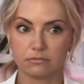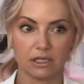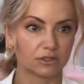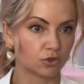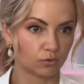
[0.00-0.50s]

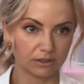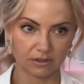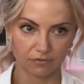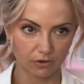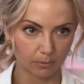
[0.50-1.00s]
it's a totally
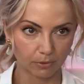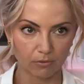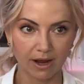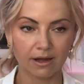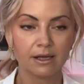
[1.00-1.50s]
different number,
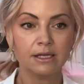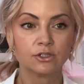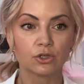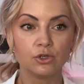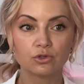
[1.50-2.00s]
right?
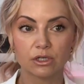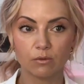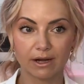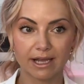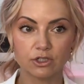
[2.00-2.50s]
So usually
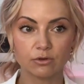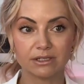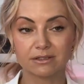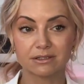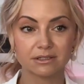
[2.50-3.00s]
what I do
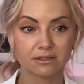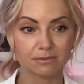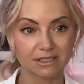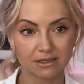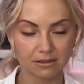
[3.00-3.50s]
is the system
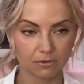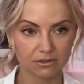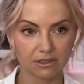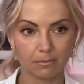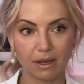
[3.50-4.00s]
sends them the
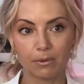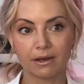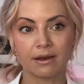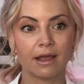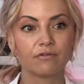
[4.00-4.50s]
C M A, but
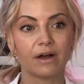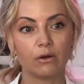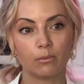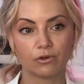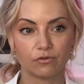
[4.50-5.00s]
then I follow
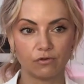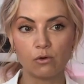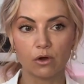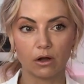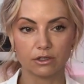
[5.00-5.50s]
up with a
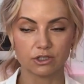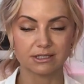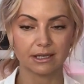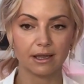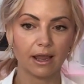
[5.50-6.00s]
phone call, just
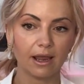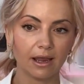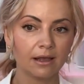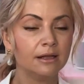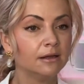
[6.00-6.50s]
say,
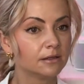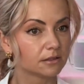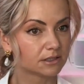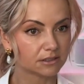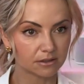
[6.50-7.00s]
hey, the
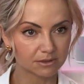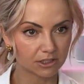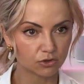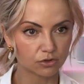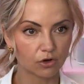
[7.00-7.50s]
system
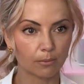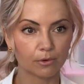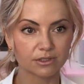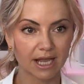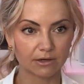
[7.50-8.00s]
sent you the
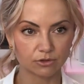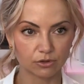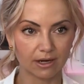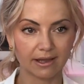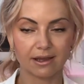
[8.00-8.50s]
numbers. How do you
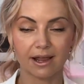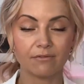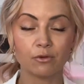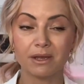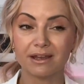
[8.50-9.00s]
like it? Have
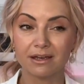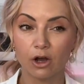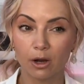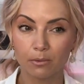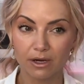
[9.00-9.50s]
you made any
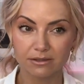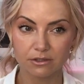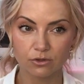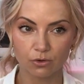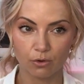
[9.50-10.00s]
upgrades
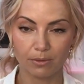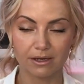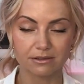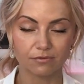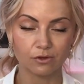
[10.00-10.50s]
in your home?
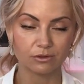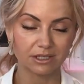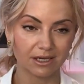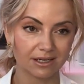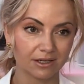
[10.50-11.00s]
Because if you
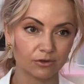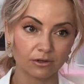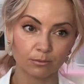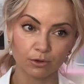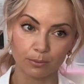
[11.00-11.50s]
did and you
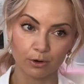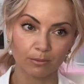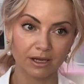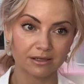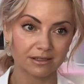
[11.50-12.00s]
didn't pull a
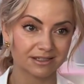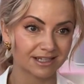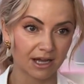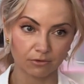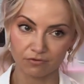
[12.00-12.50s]
permit, it's
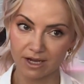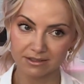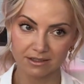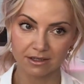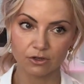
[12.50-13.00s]
now
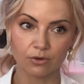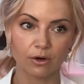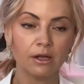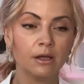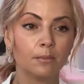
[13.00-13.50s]
reflected in your
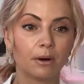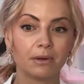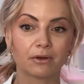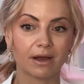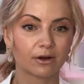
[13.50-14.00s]

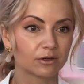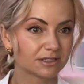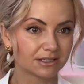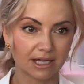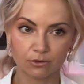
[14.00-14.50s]
public records.
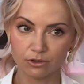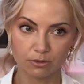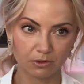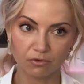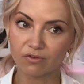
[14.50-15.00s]
It's not going to
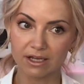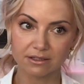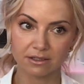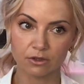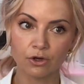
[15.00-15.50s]
be
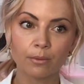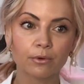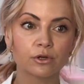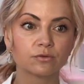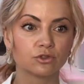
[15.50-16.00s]
reflected in the
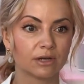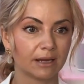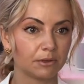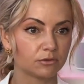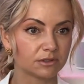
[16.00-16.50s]
numbers. Would you
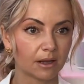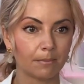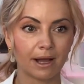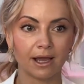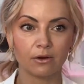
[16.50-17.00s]
like me to
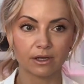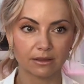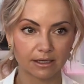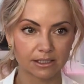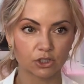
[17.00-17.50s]
stop by, look at
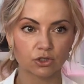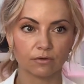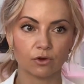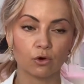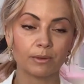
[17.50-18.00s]
the condition
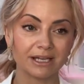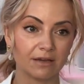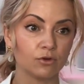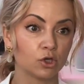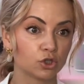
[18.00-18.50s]
of your home, and
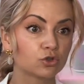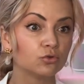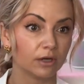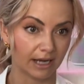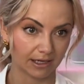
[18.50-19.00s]
give you a
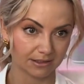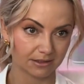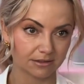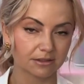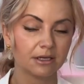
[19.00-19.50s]
true
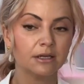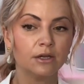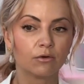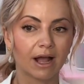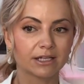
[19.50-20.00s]
analysis,
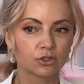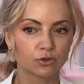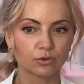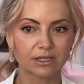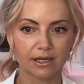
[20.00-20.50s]
right? So
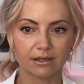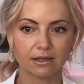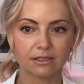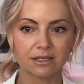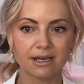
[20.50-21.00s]
those kind of
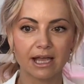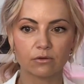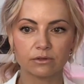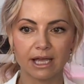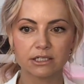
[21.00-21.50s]
things. The
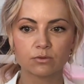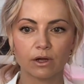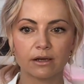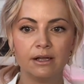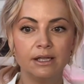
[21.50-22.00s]
ne- next
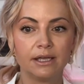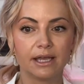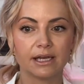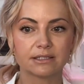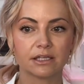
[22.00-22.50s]
one
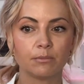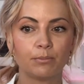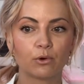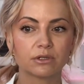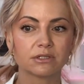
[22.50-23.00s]
is the
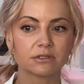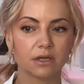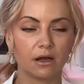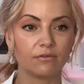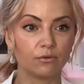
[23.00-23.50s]
importance
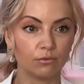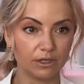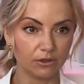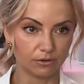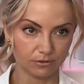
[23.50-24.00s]
of
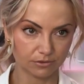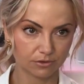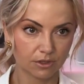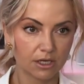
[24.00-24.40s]
reels.